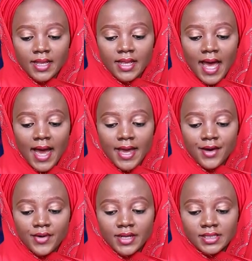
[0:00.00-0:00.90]
there are
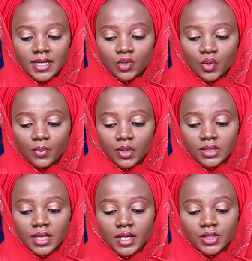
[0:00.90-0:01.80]
areas that we
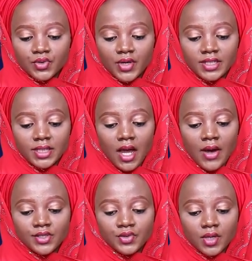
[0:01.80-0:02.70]
must strengthen
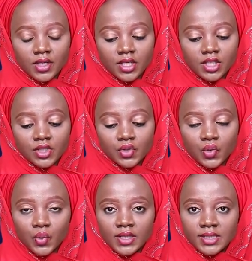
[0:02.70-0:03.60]
our strategies
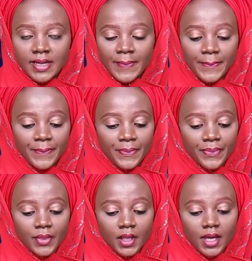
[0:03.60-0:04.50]
towards them.
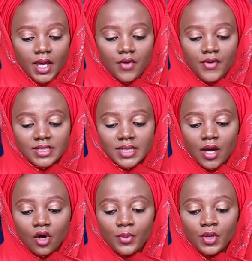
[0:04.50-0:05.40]
Areas
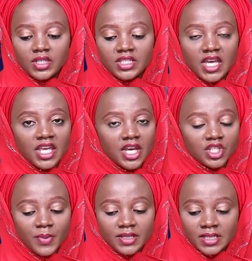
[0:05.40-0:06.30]
like community
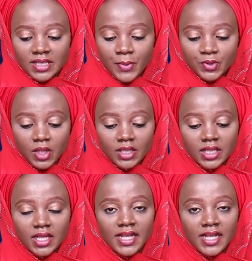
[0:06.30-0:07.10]
engagement is absolutely